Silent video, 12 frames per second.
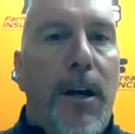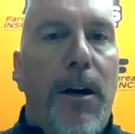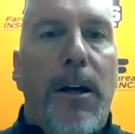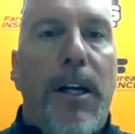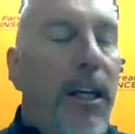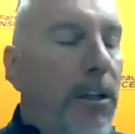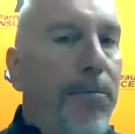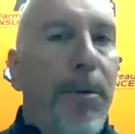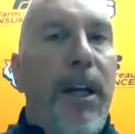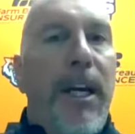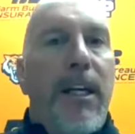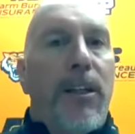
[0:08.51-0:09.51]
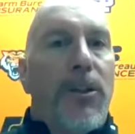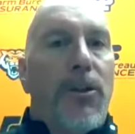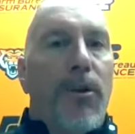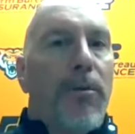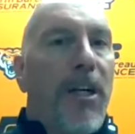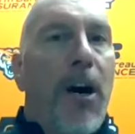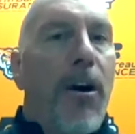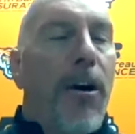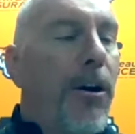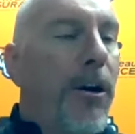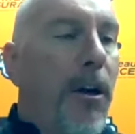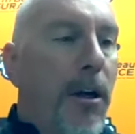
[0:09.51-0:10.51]
thought our kids played extremely
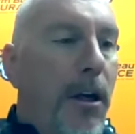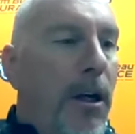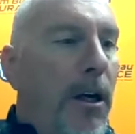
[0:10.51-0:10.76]
hard